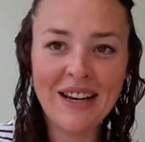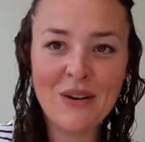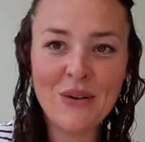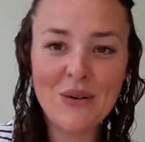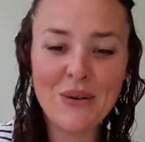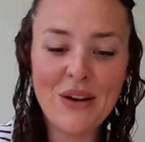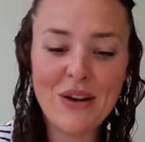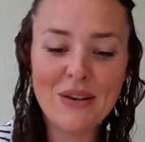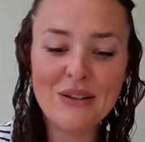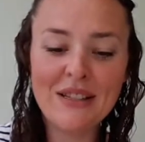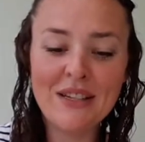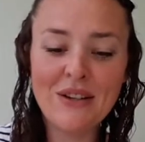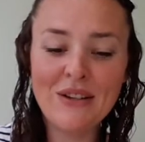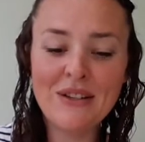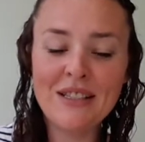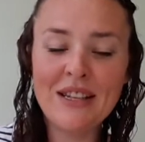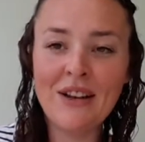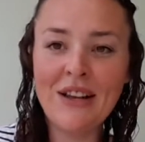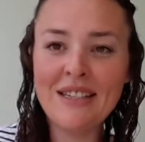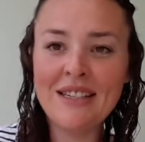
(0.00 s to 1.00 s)
all those new
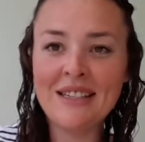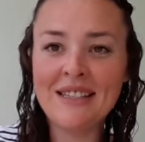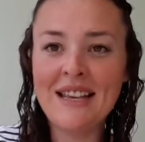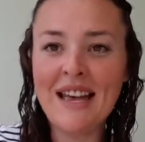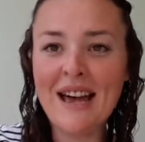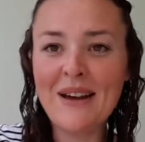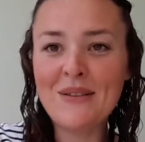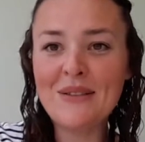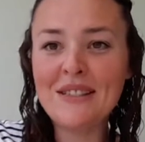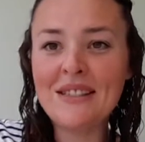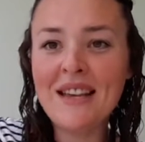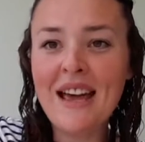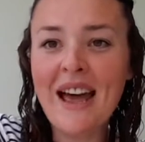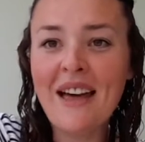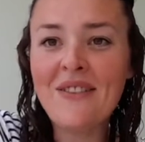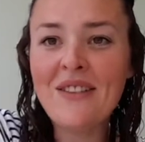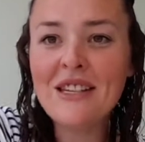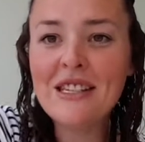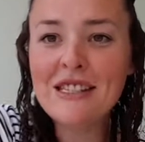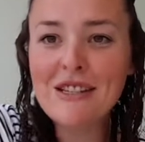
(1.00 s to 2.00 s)
letter sounds
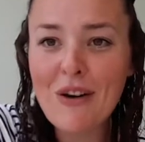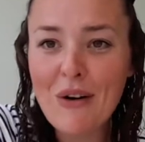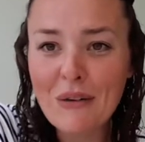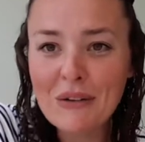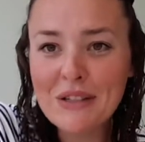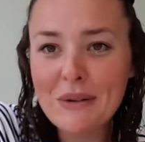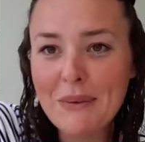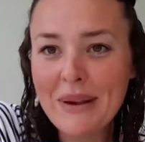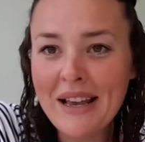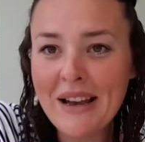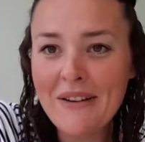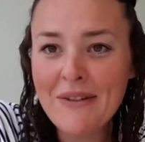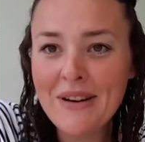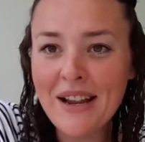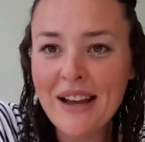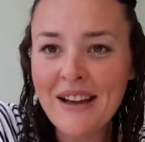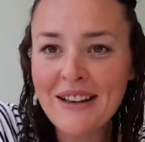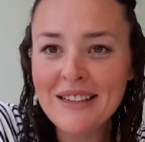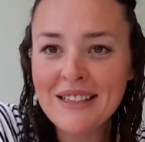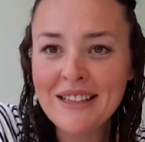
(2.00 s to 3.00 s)
and the songs that we have
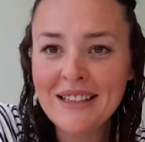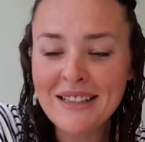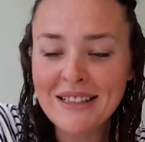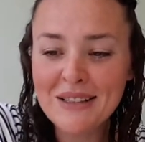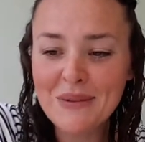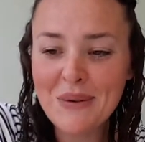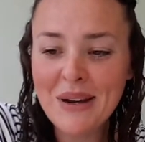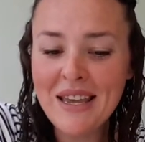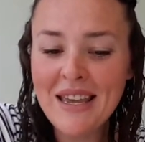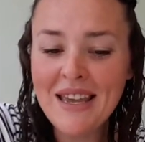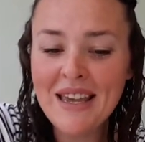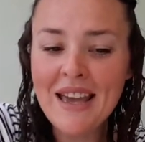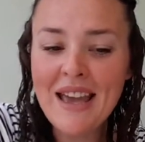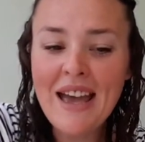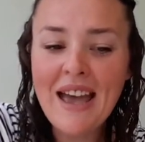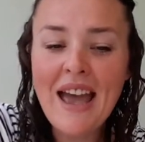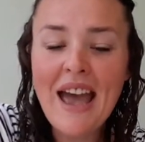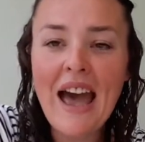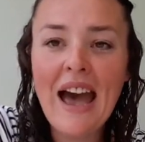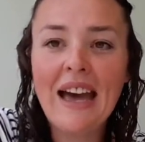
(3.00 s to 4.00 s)
learnt this week.
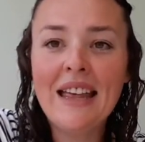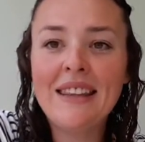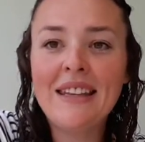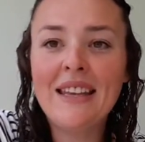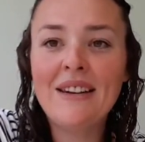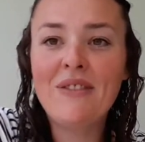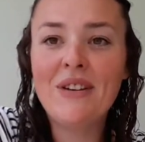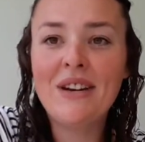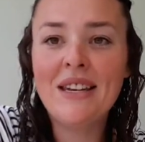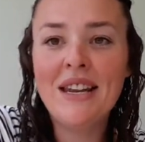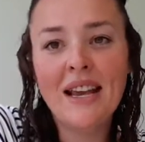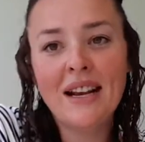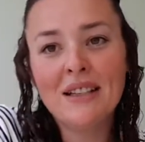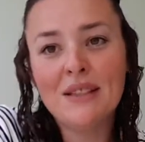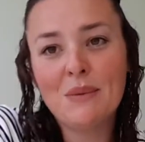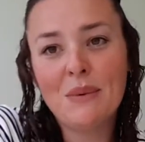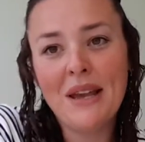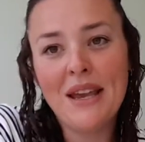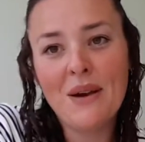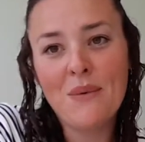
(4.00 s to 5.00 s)
And then for
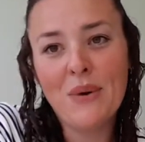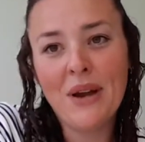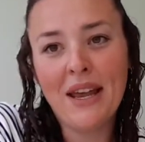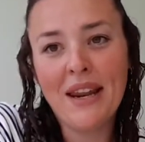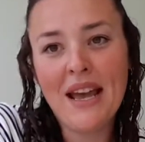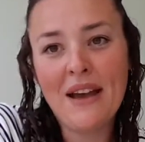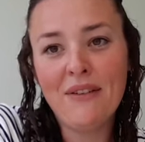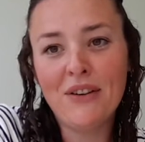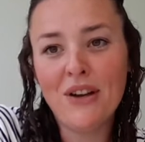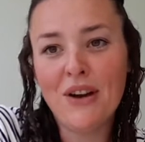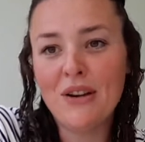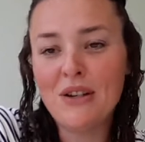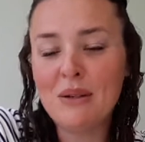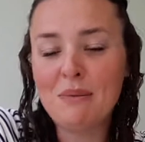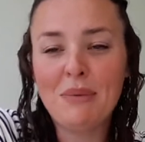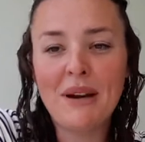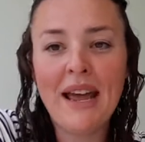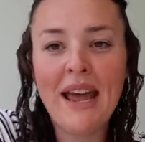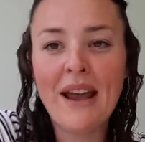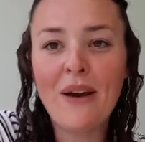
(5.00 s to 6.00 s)
next week, we're going to have a go at
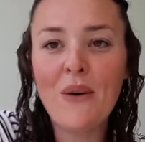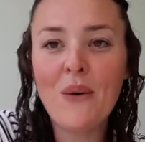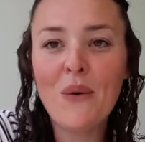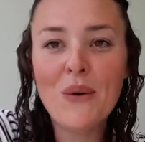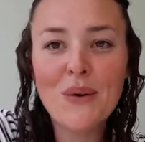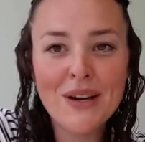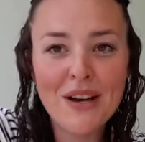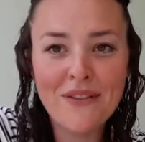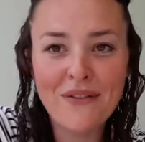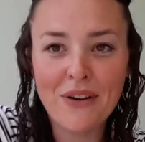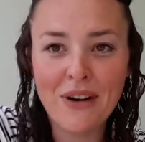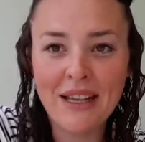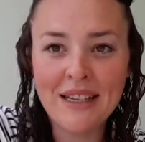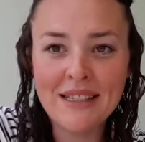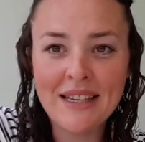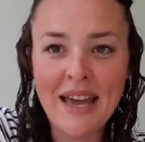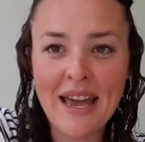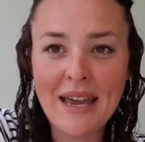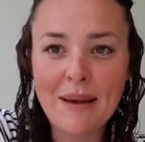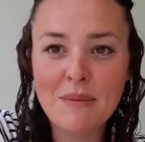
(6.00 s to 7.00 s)
just playing all our phonics
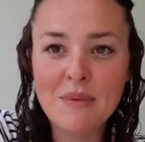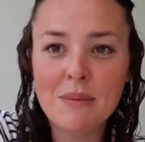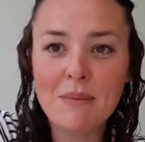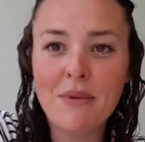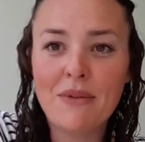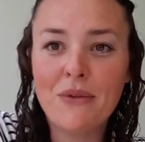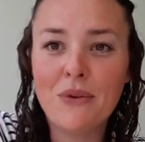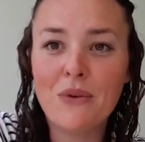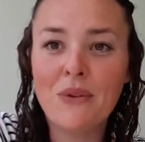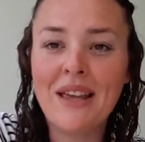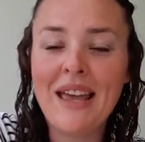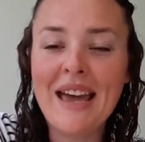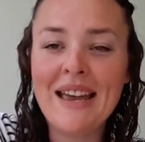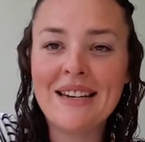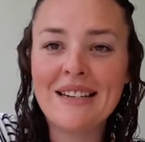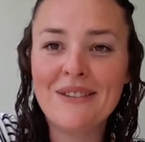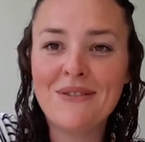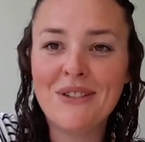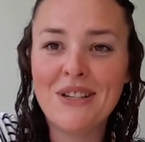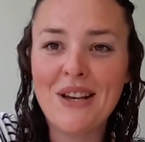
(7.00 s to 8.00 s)
games before the
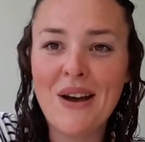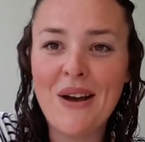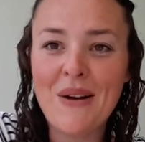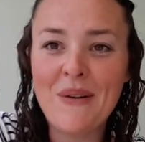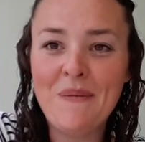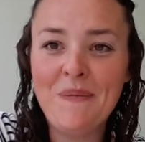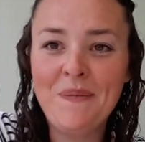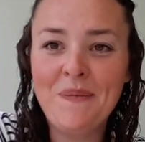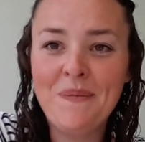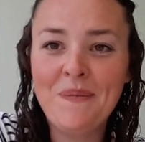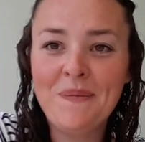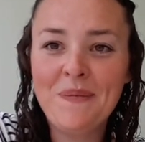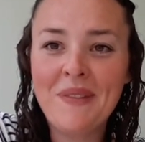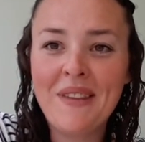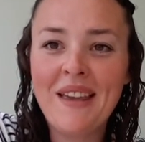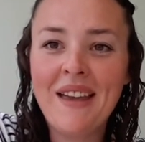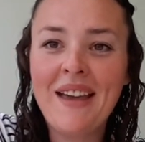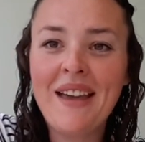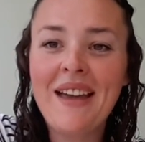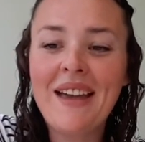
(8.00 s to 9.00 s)
end of term.
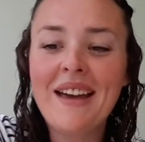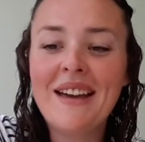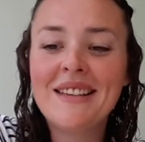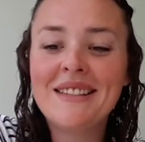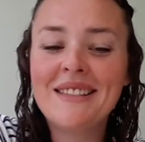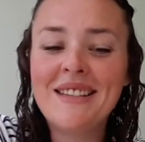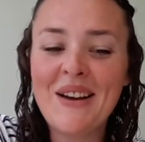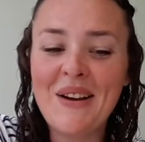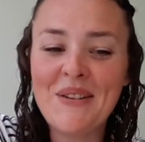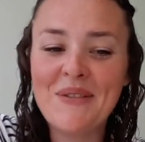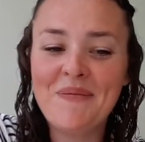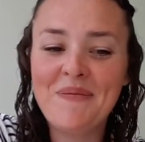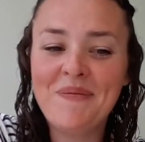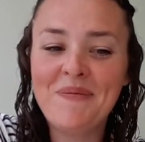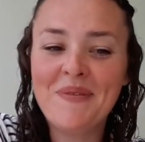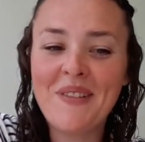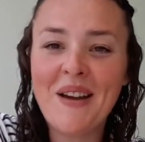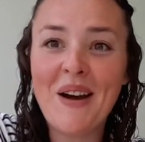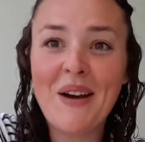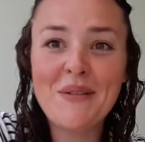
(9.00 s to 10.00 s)
So,
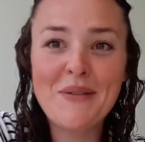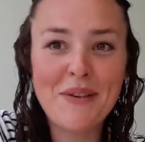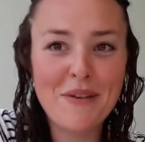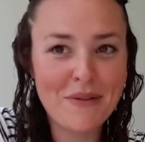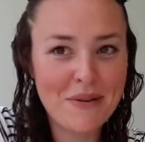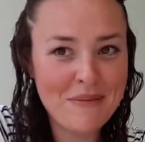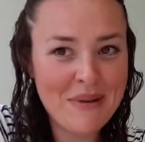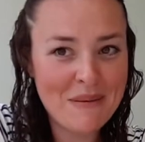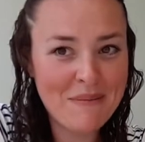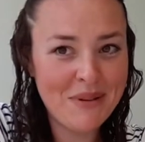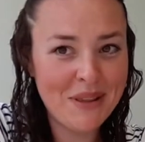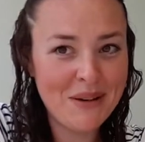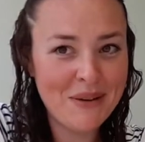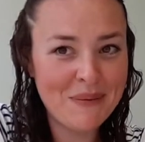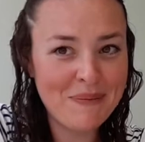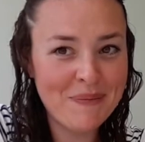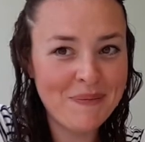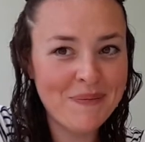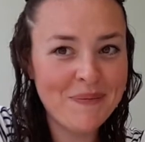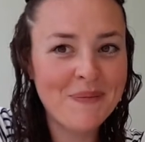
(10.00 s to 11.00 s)
hope you've remembered
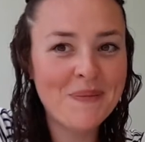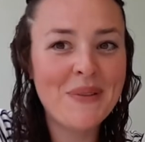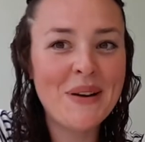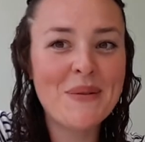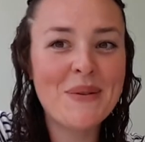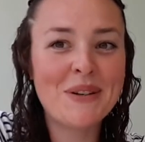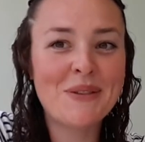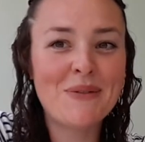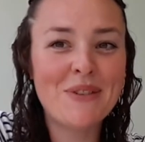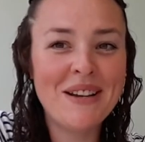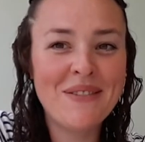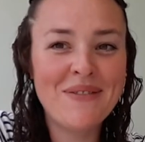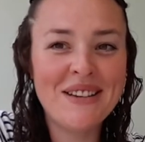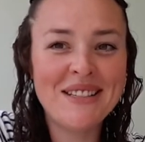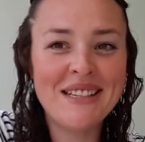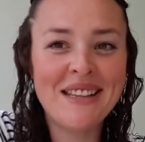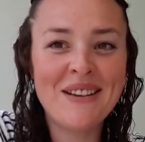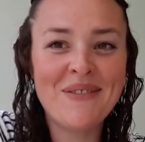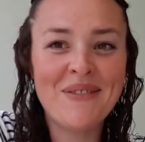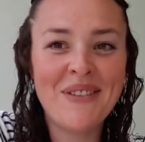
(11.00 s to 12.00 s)
them. We will
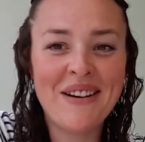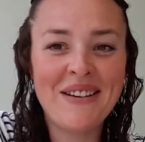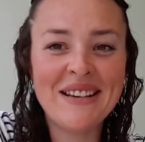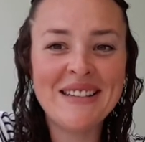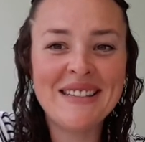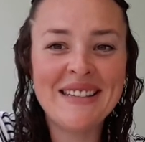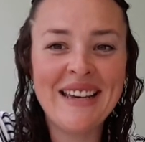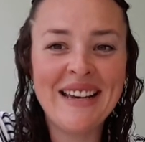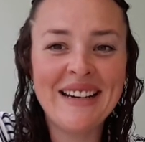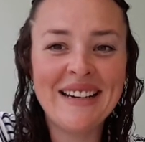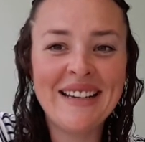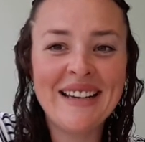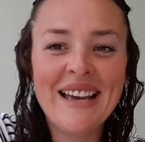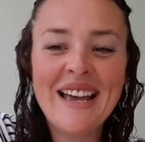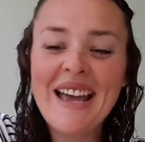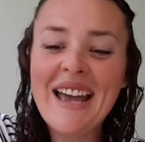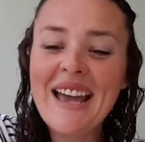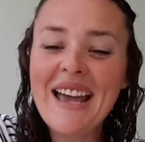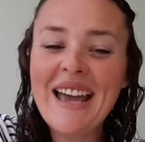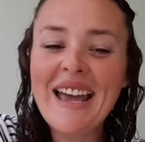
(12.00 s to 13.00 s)
revisit them very soon.
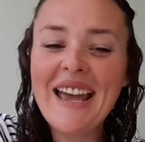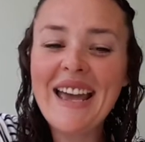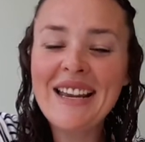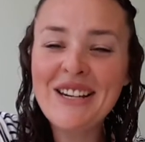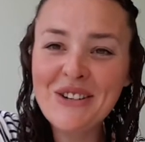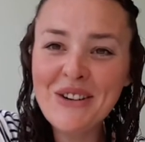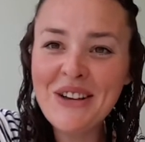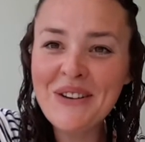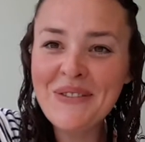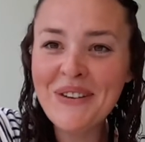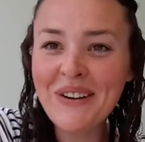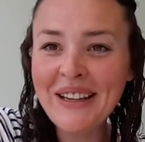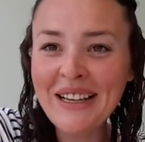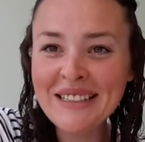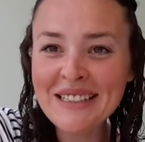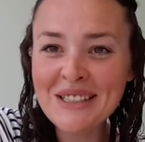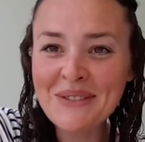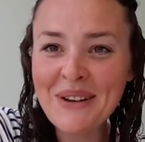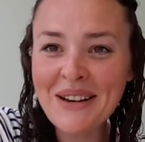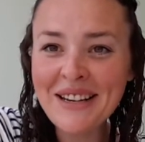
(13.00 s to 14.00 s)
Enjoy your phonics
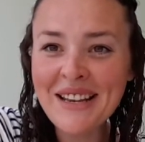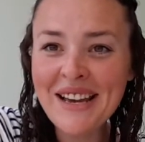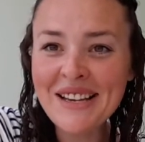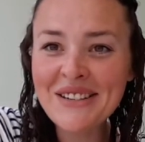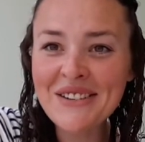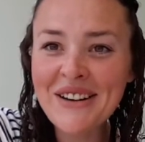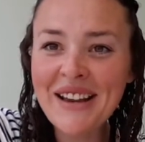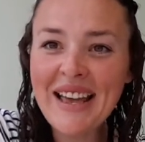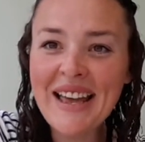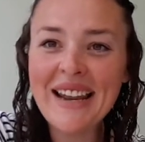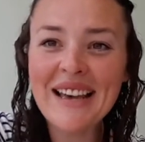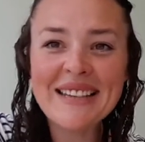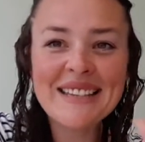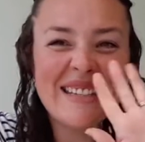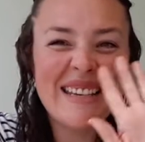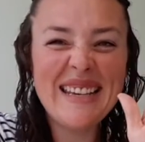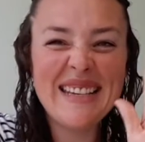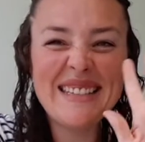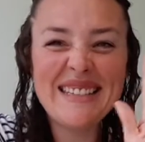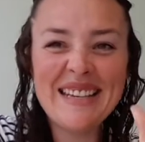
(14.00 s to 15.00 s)
this week, nursery, and I'll
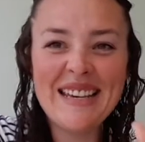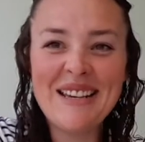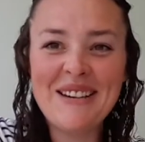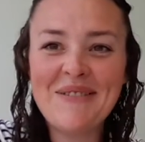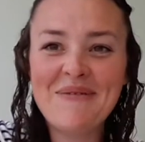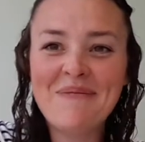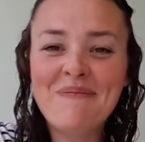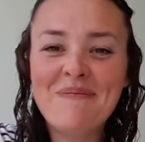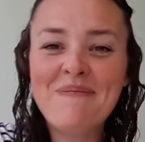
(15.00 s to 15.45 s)
see you soon.